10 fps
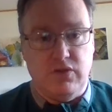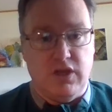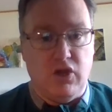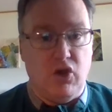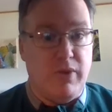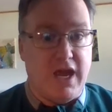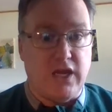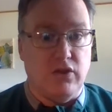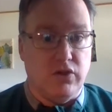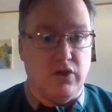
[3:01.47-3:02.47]
can go
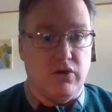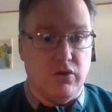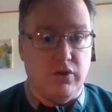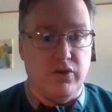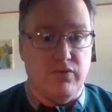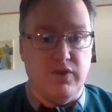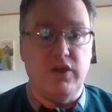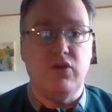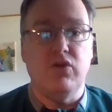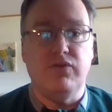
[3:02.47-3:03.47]
back and look at an earlier
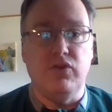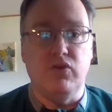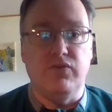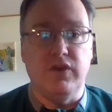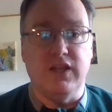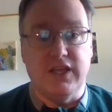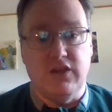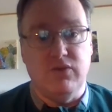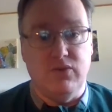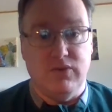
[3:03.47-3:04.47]
video if you feel
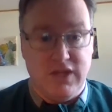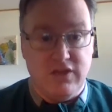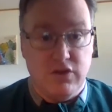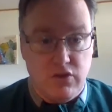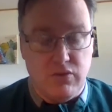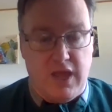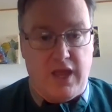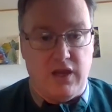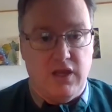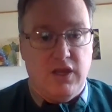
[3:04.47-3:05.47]
like you need to do
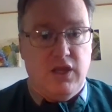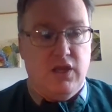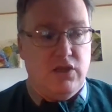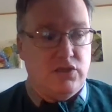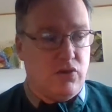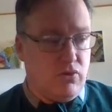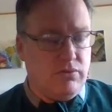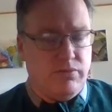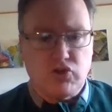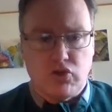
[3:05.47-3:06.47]
that. So
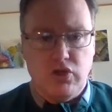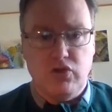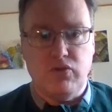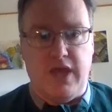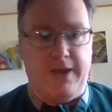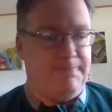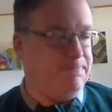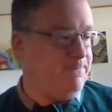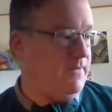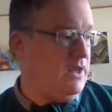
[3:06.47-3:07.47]
be sure you do that.
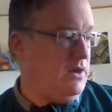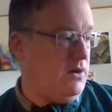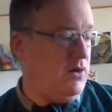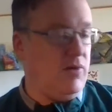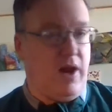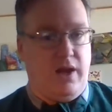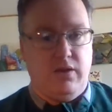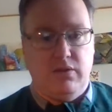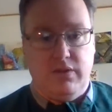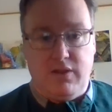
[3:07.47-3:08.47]
All right,
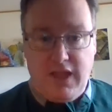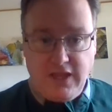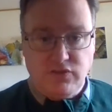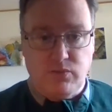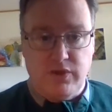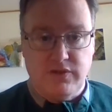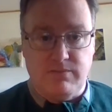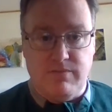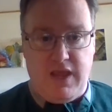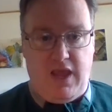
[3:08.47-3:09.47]
the last one is
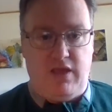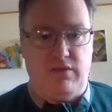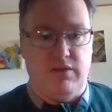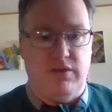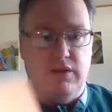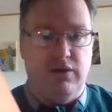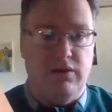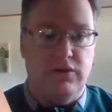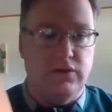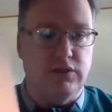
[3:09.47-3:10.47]
math.
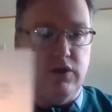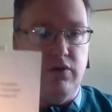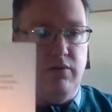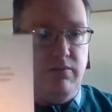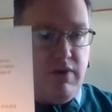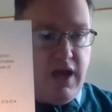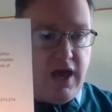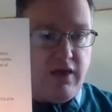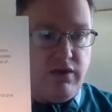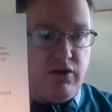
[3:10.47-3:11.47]
So in
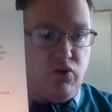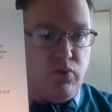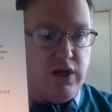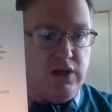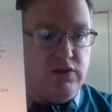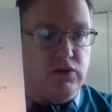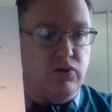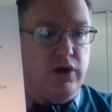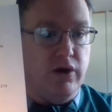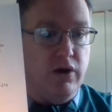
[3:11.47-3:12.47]
math, in week 2
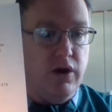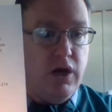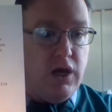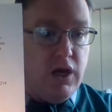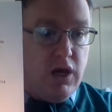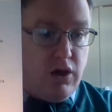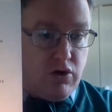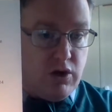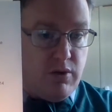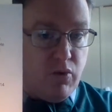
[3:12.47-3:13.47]
here, you're
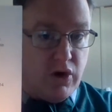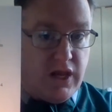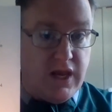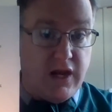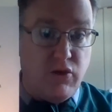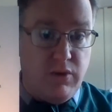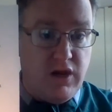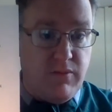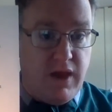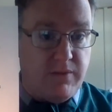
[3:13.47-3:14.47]
going to be working on your
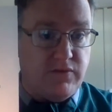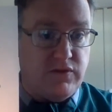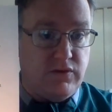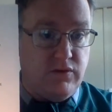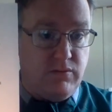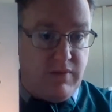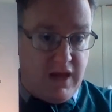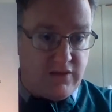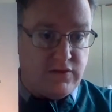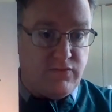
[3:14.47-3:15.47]
Minute
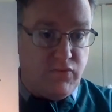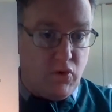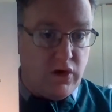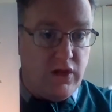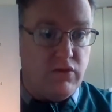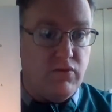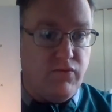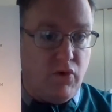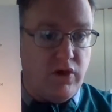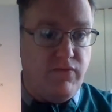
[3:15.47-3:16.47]
Maths 40 through
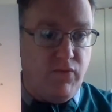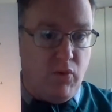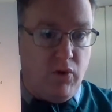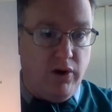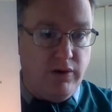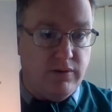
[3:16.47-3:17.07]
44,